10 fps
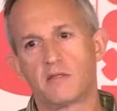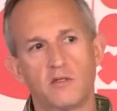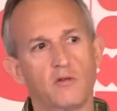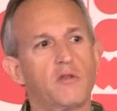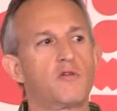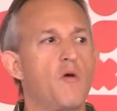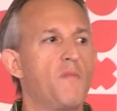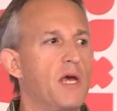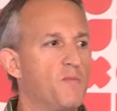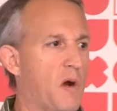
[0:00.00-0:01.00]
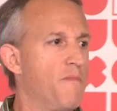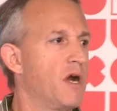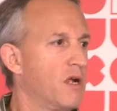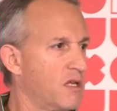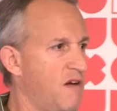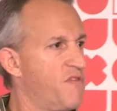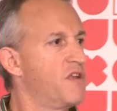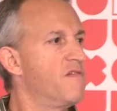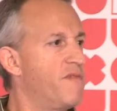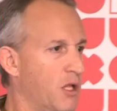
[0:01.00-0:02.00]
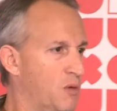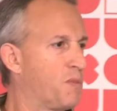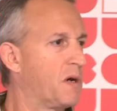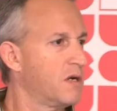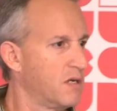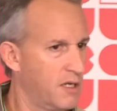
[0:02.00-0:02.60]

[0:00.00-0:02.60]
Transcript: still the domain primarily of the developer.